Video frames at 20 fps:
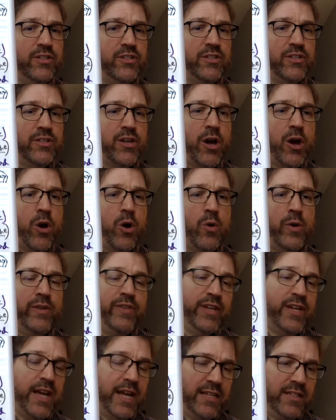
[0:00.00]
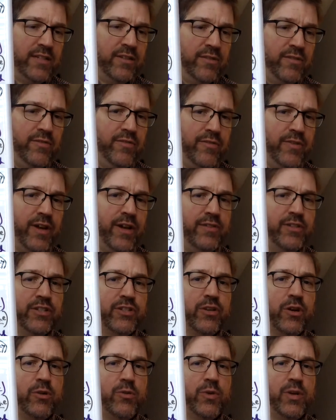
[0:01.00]
So in the case of the
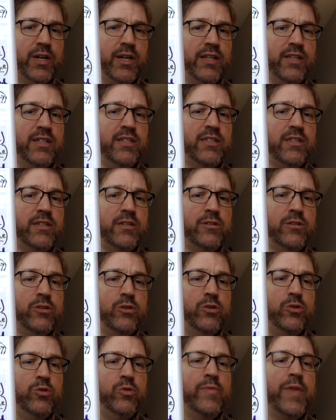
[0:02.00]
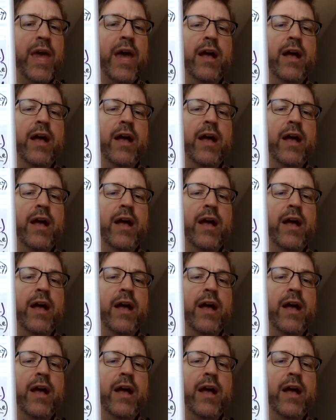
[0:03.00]
song we're going to listen to,